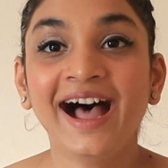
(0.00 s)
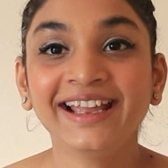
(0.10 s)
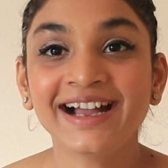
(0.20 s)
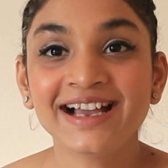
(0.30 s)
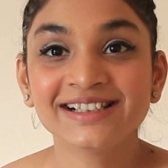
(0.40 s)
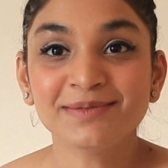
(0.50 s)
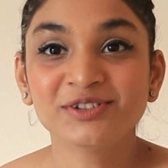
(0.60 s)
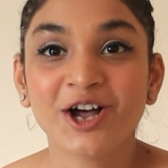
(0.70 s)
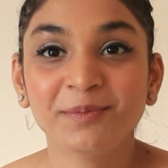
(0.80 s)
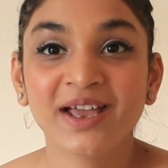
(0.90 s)
Hi guys, I'm
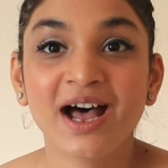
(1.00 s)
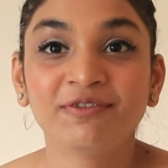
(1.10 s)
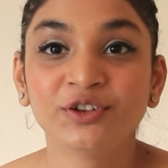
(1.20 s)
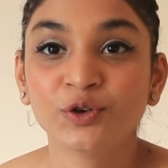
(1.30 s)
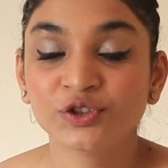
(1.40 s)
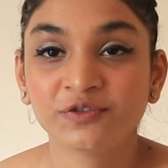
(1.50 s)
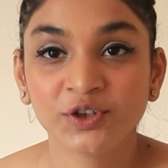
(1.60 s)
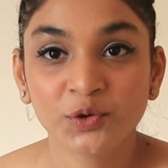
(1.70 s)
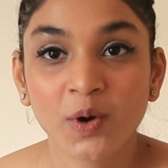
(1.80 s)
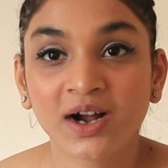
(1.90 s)
Soumya. For those of
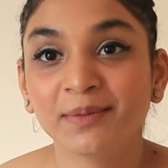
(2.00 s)
you who are